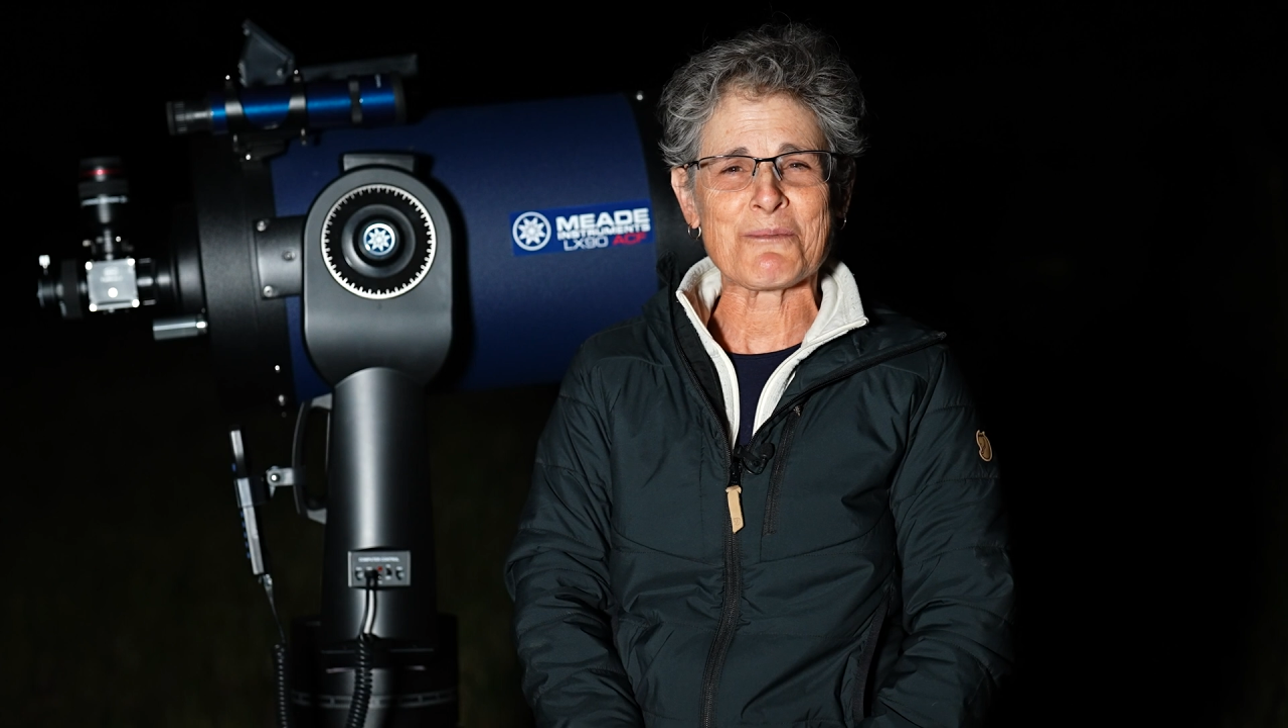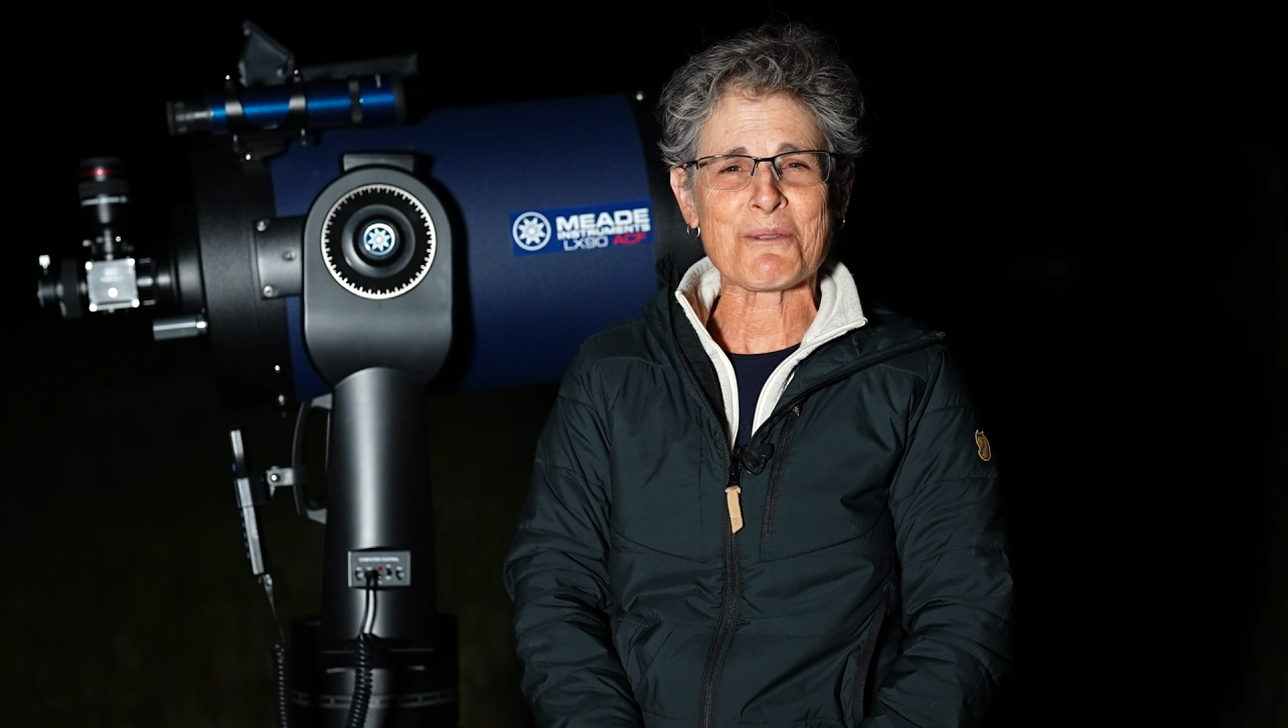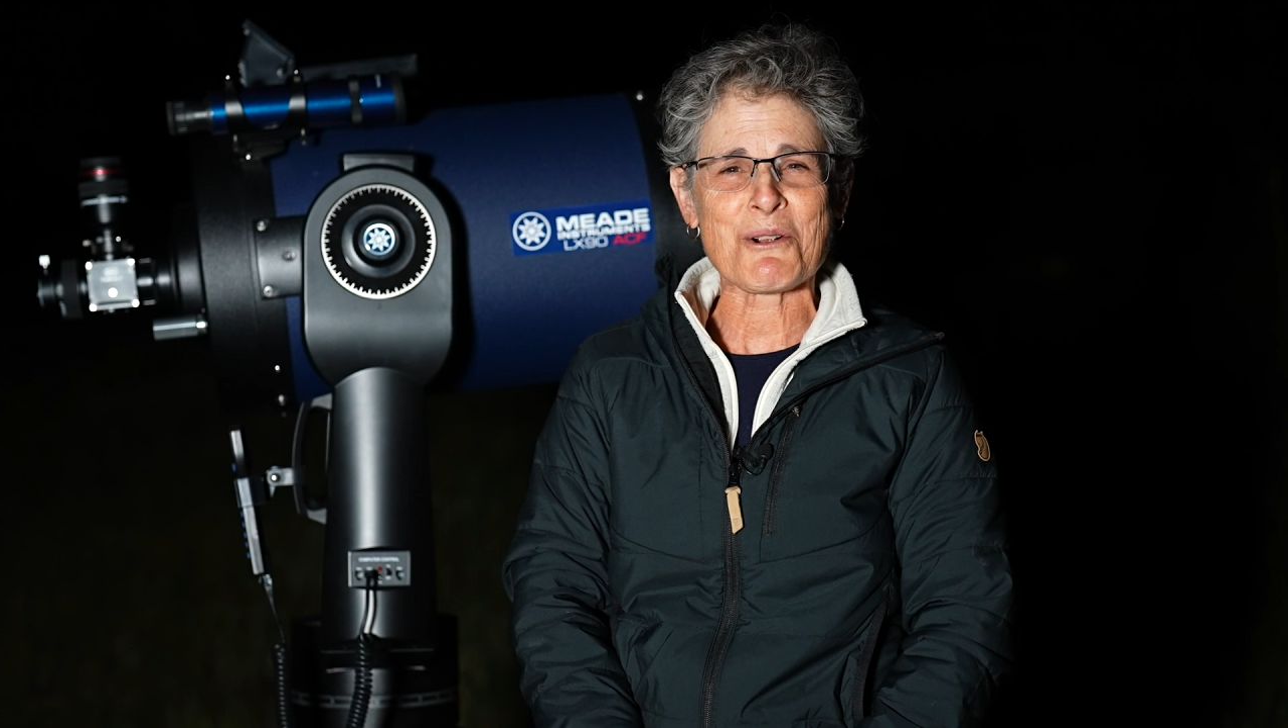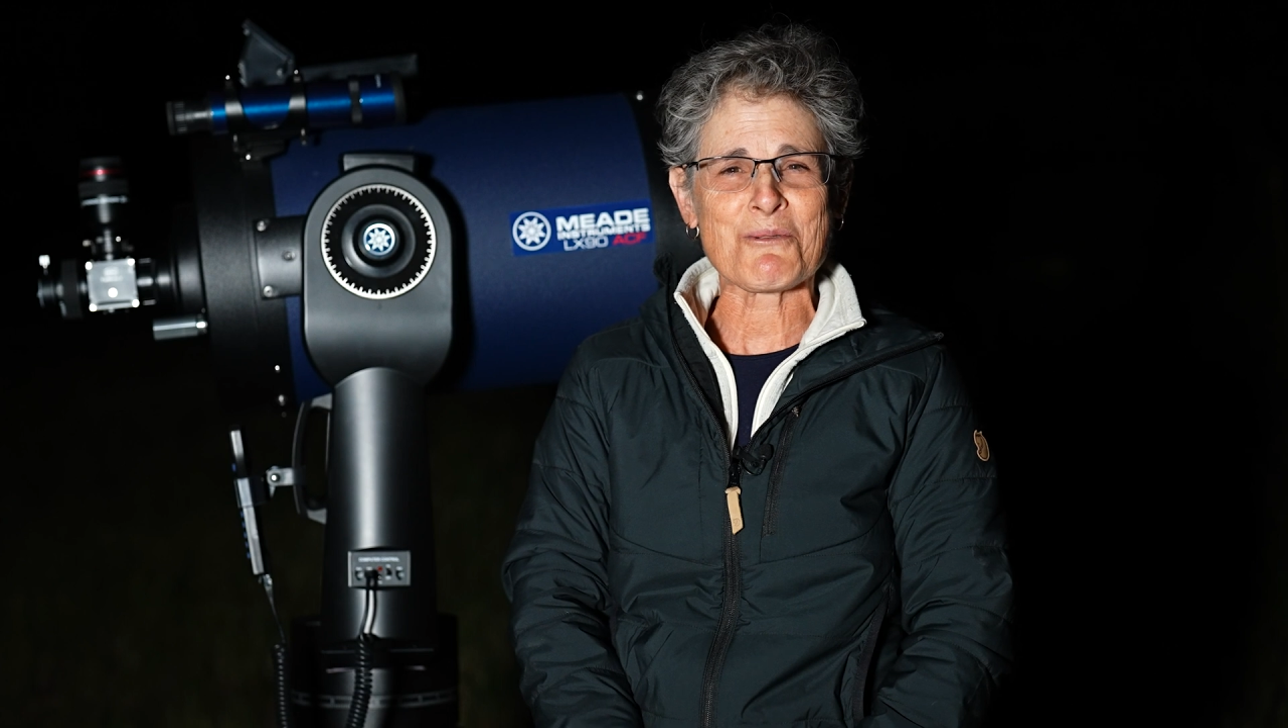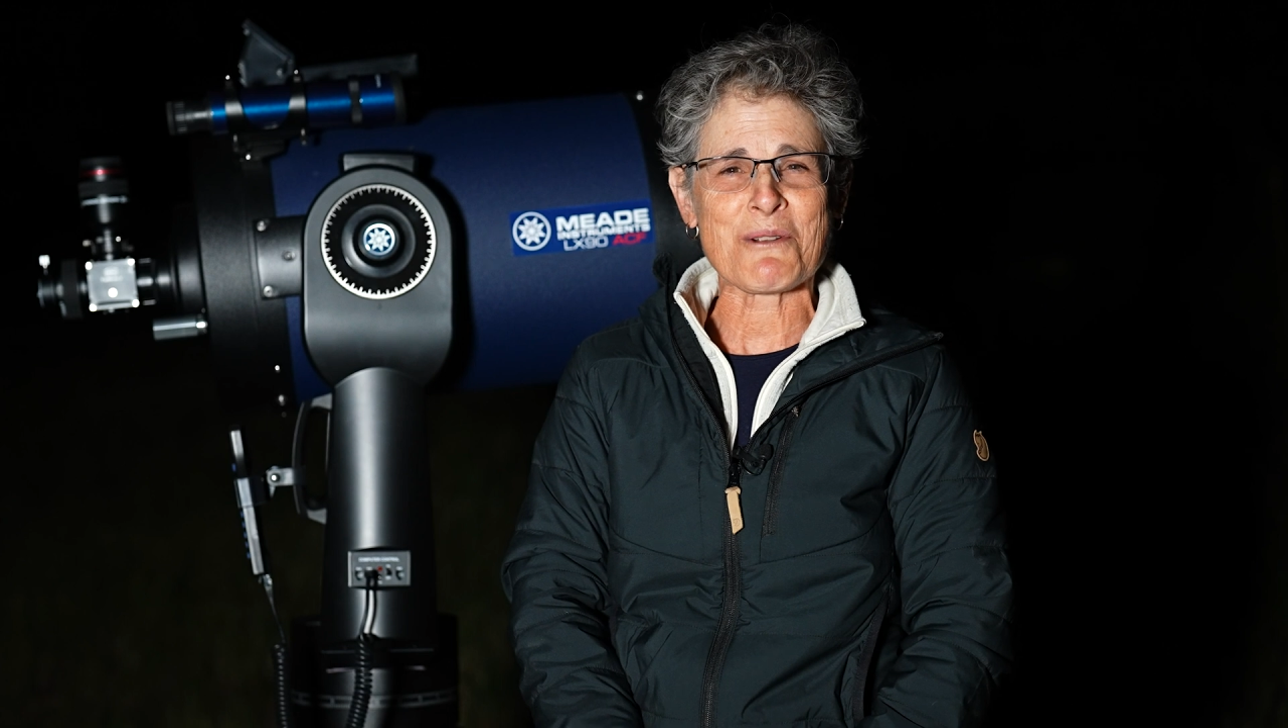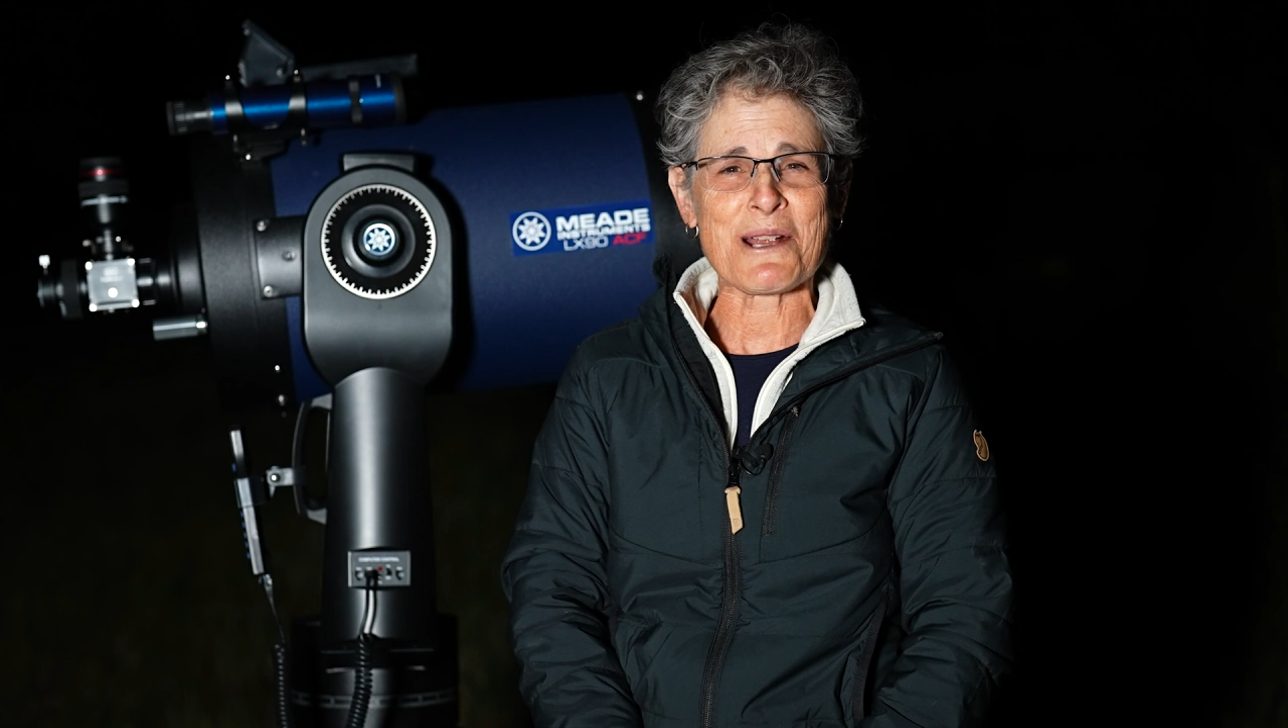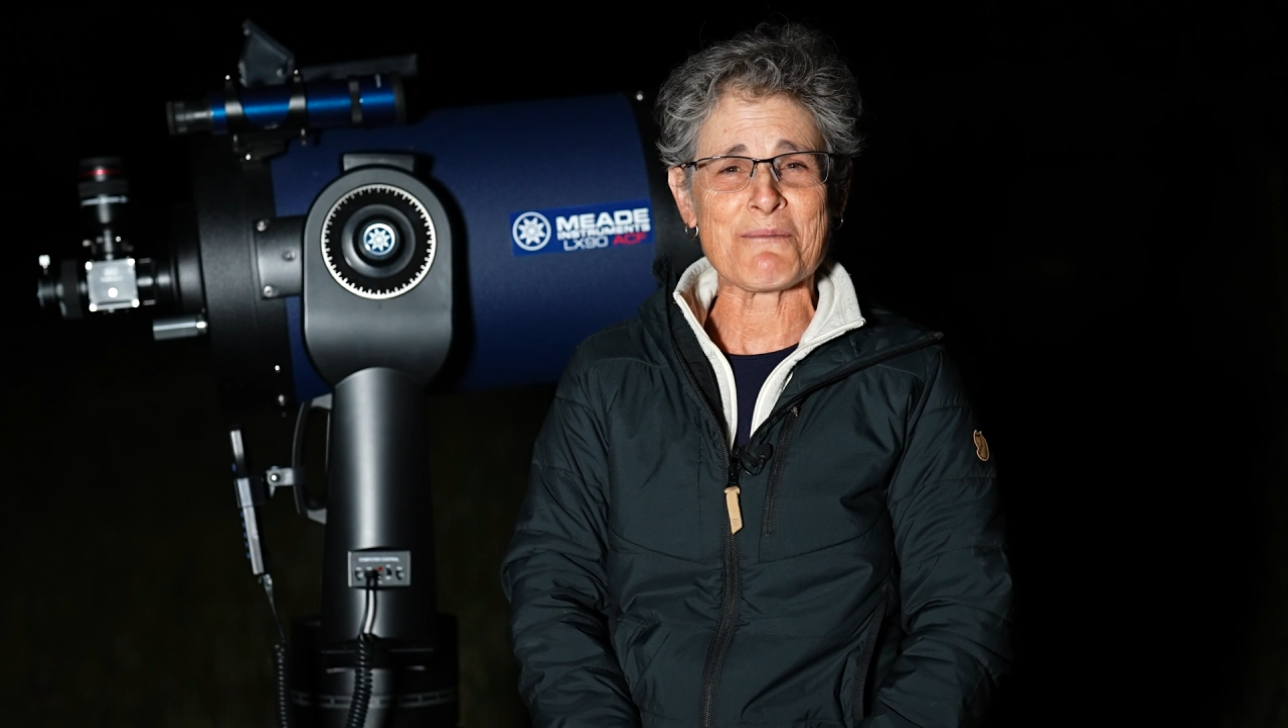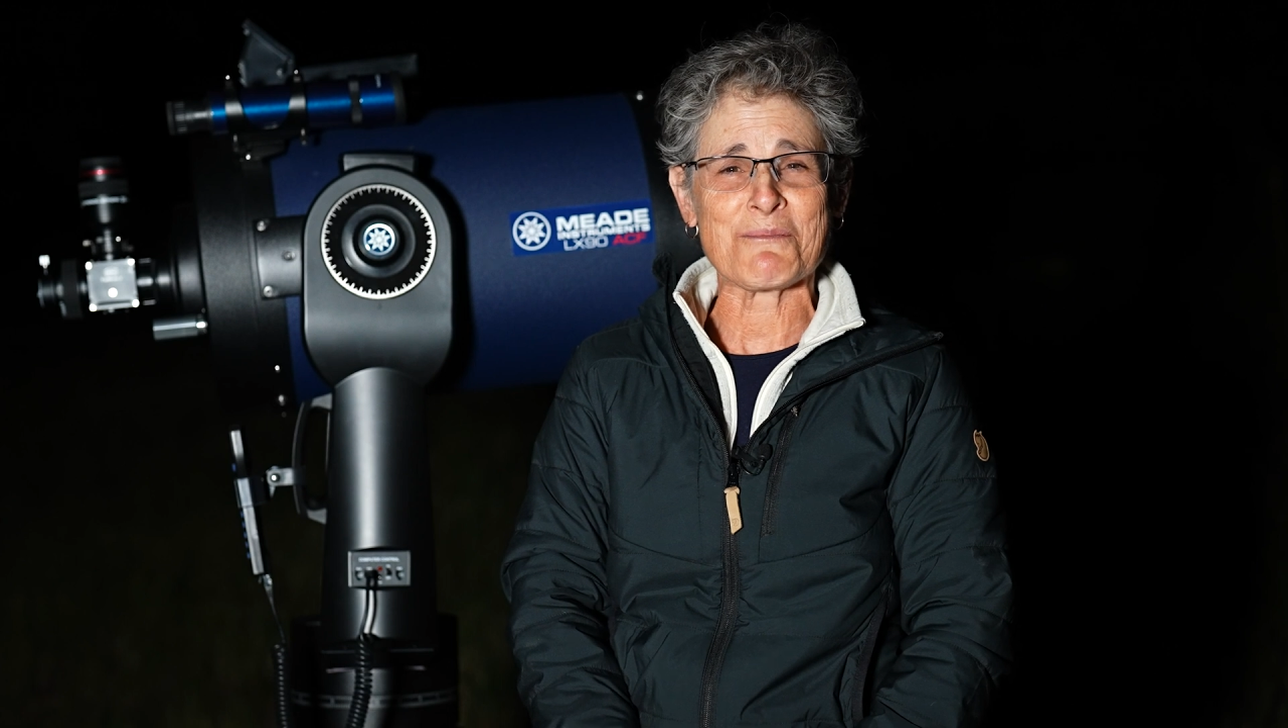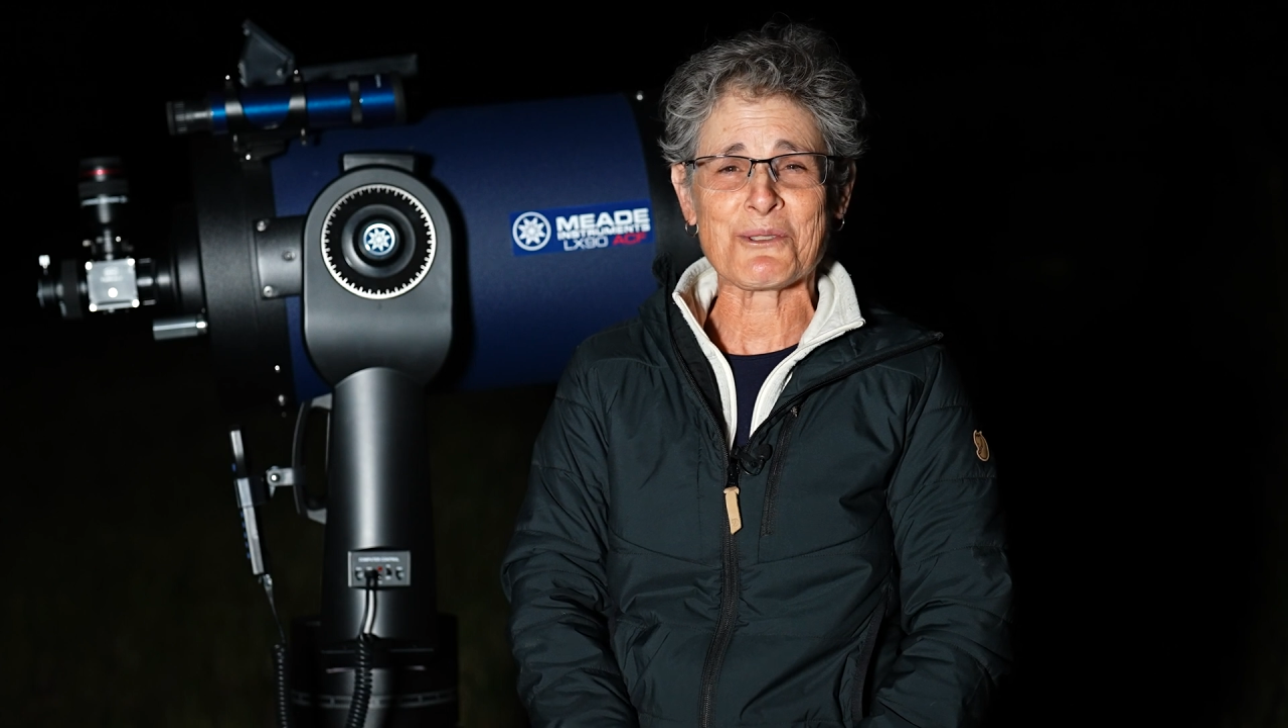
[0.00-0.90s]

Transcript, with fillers: the program